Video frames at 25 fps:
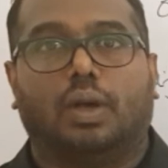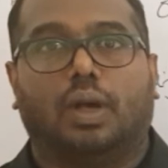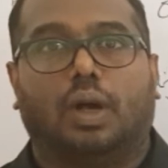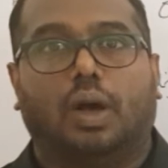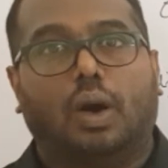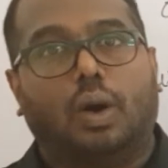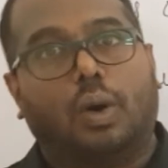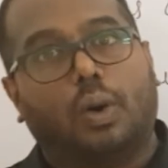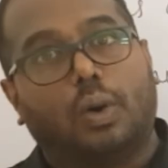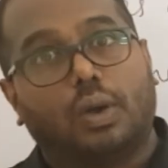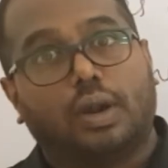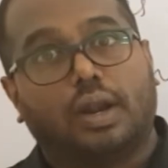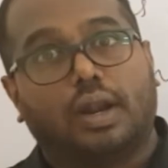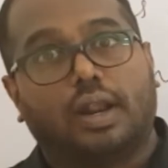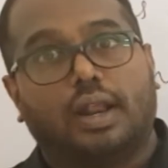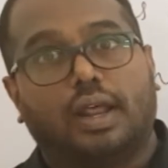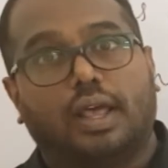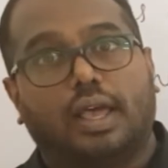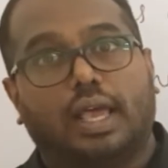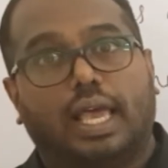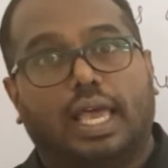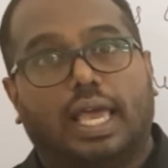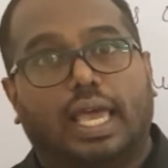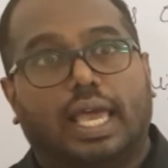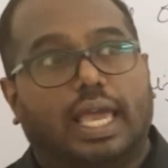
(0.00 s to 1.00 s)
or
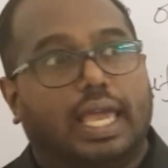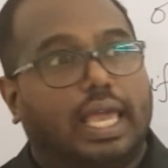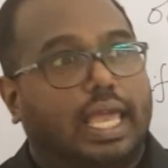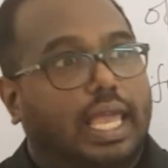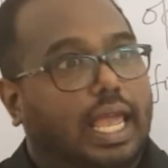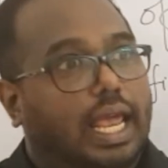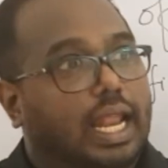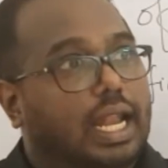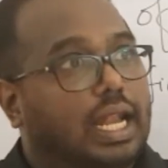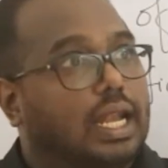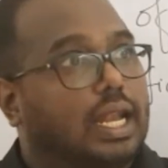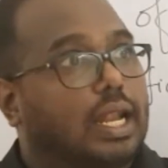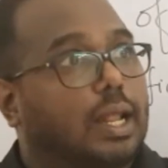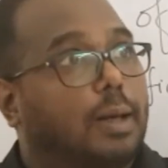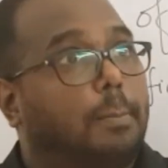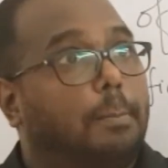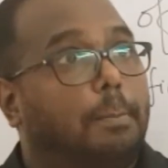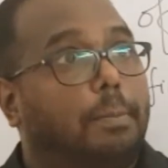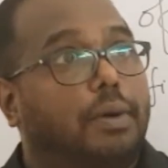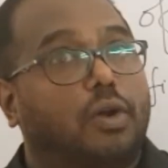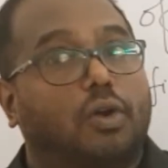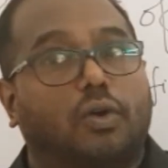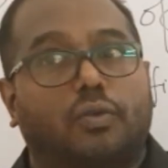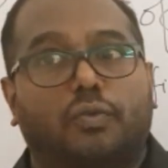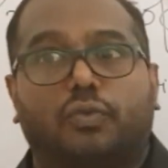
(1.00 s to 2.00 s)
n
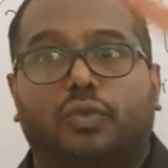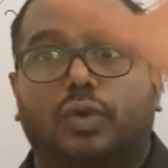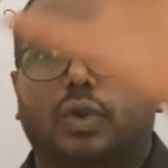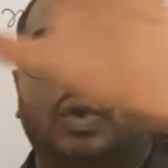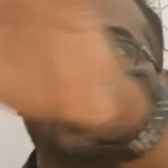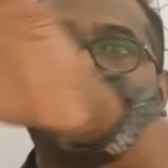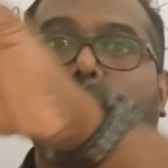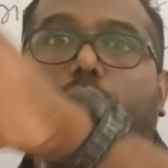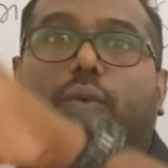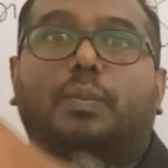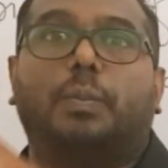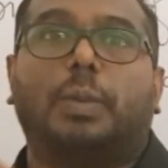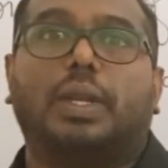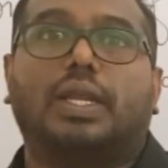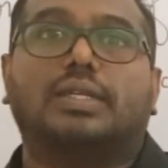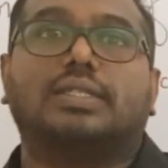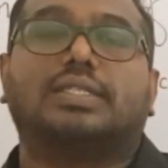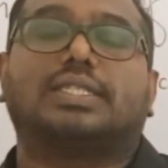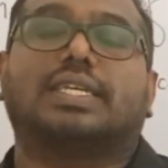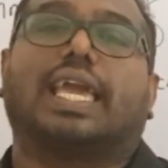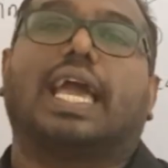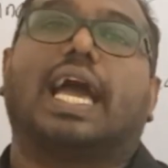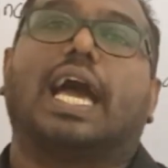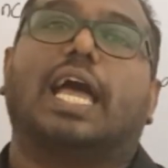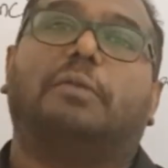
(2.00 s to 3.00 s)
number of phenomena
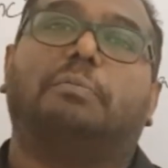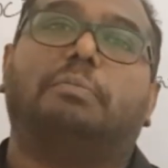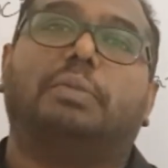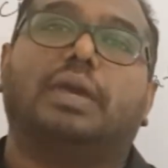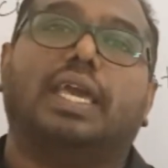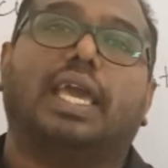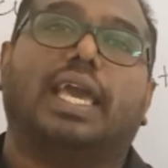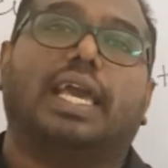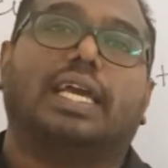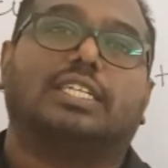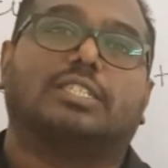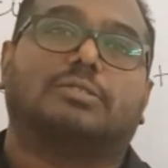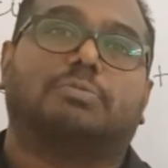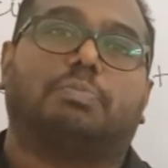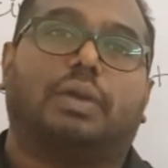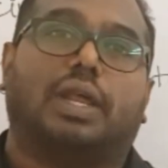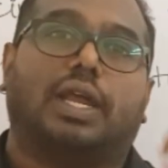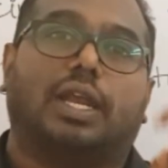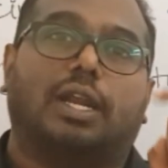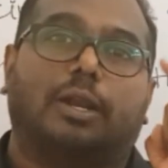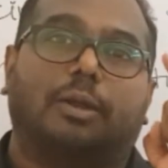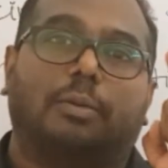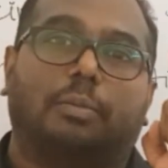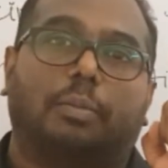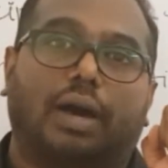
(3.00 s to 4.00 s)
can be
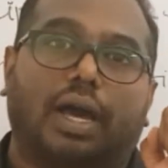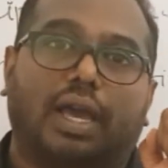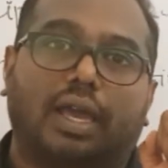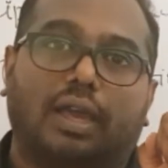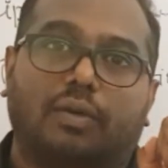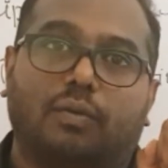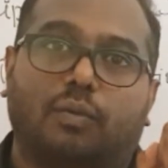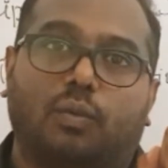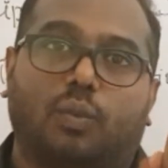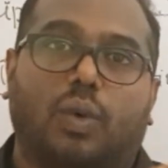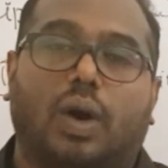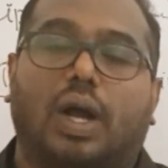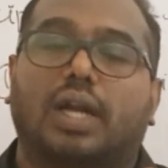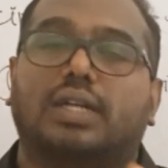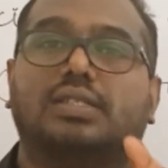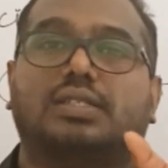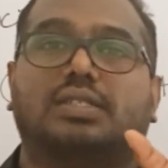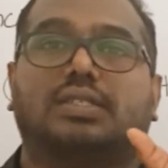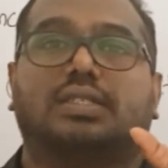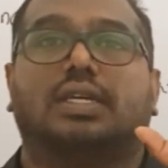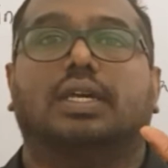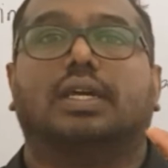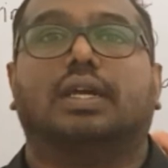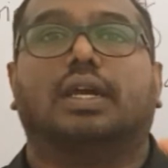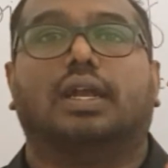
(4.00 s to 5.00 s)
explained by one
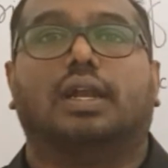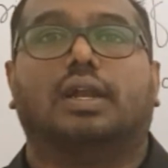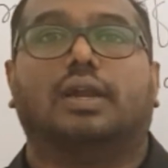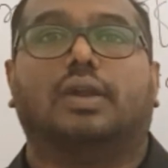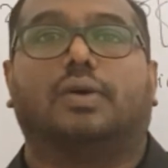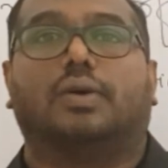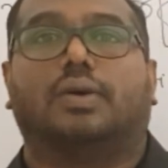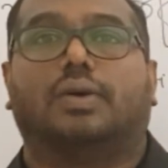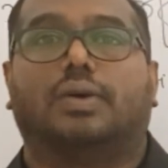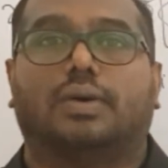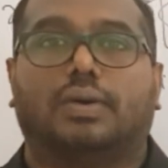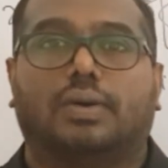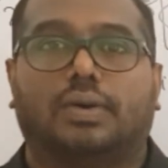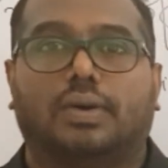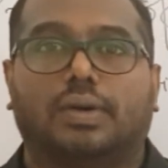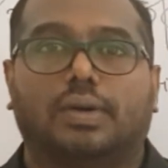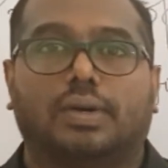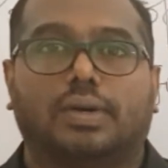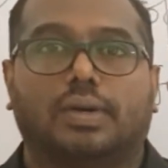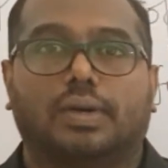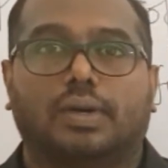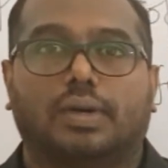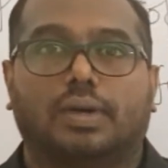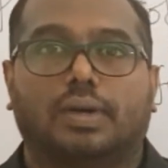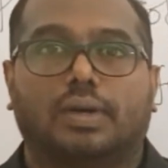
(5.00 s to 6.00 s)
single law.
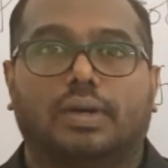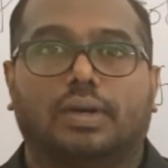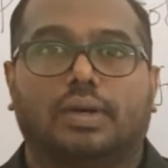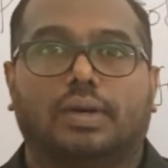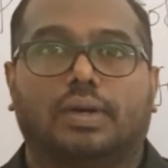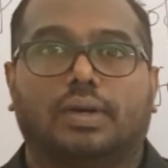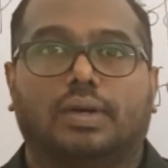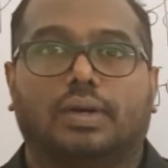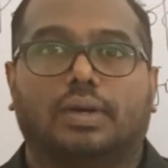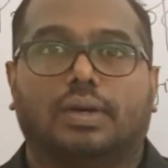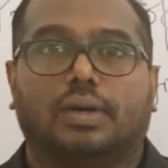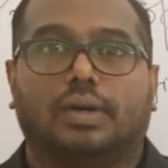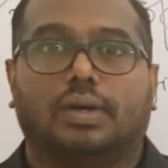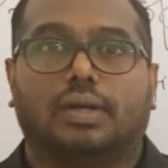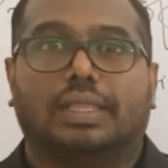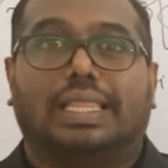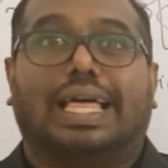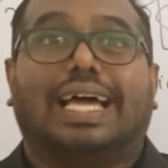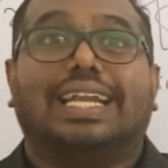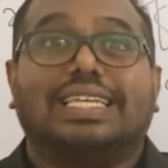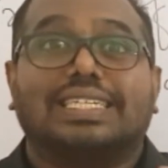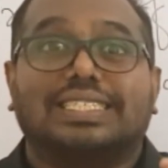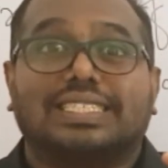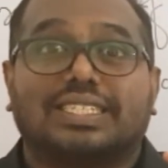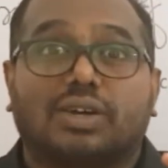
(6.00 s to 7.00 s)

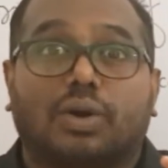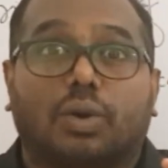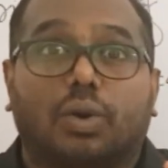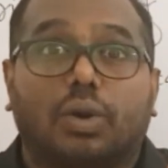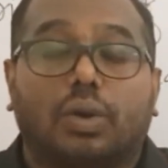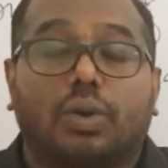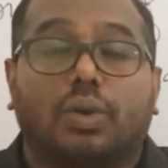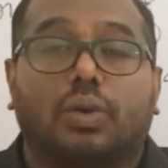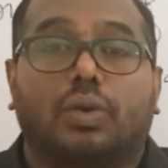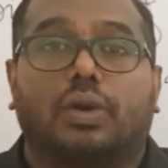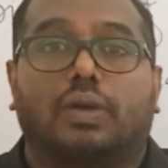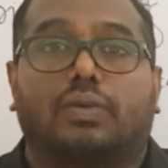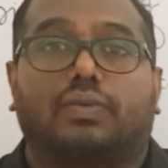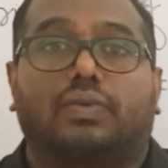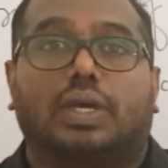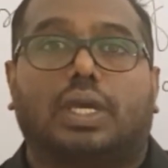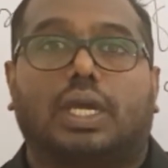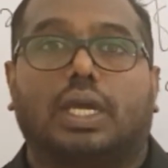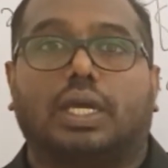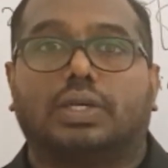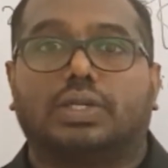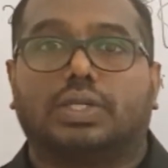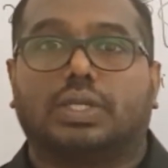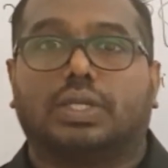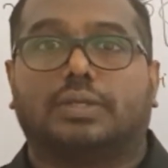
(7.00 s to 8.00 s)
That is called
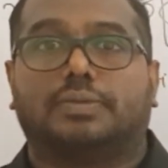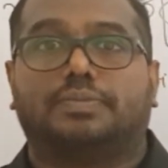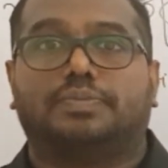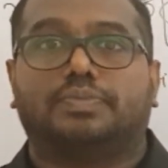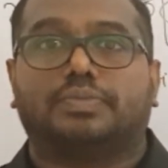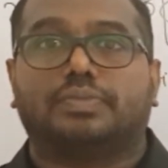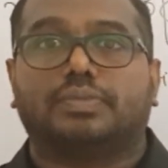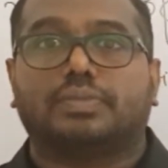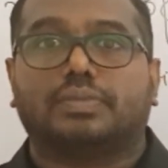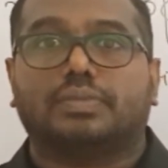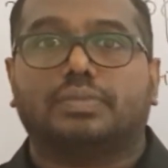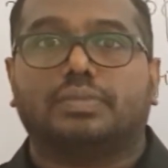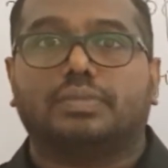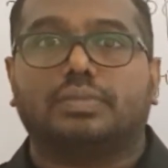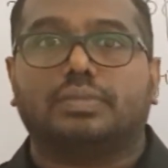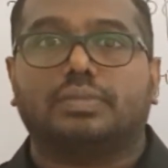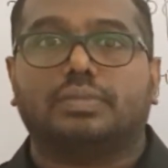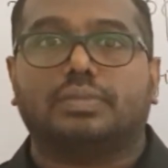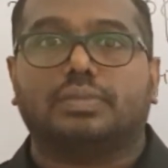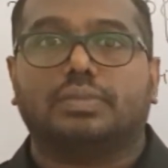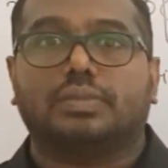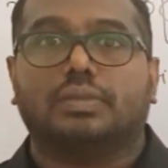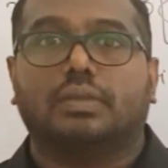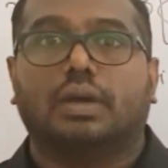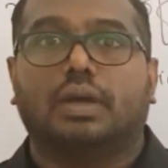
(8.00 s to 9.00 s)
unification.
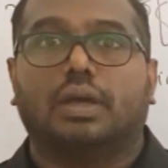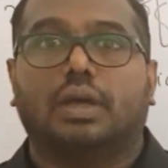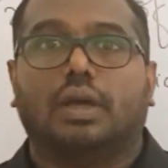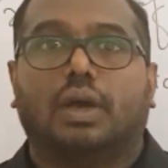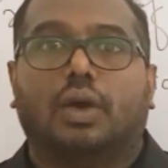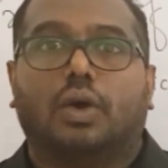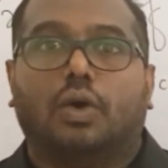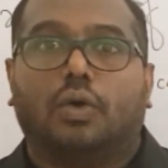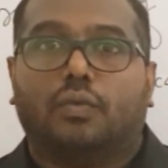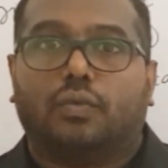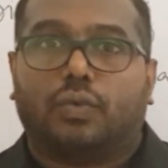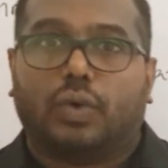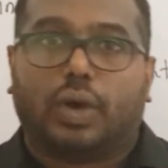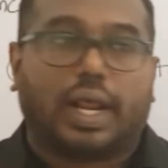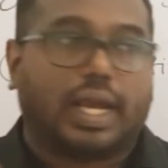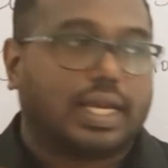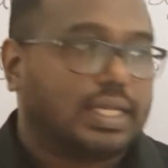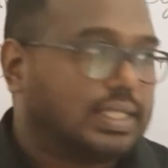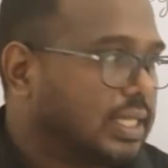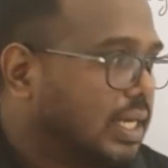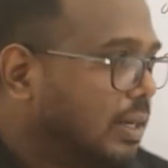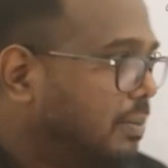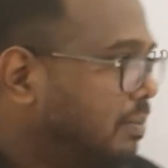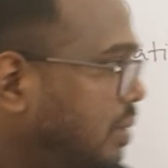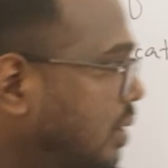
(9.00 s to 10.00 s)
For
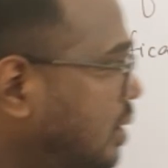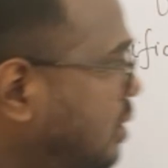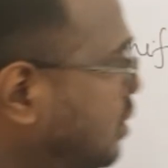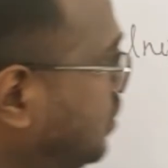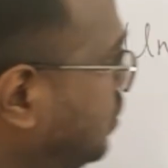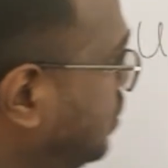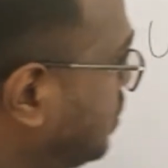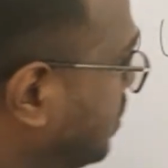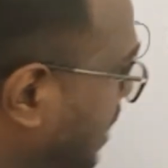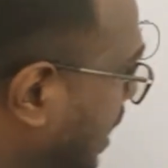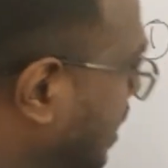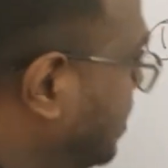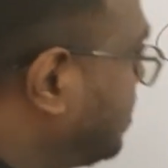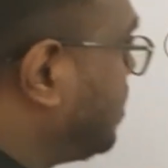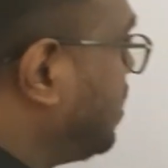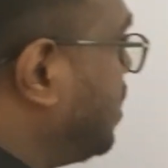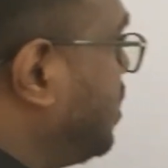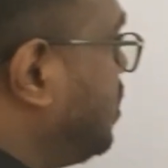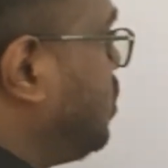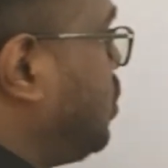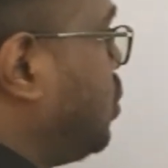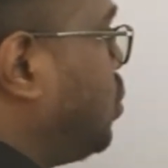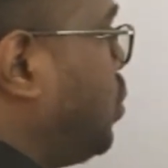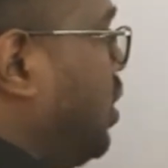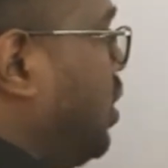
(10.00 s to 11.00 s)
example, consider two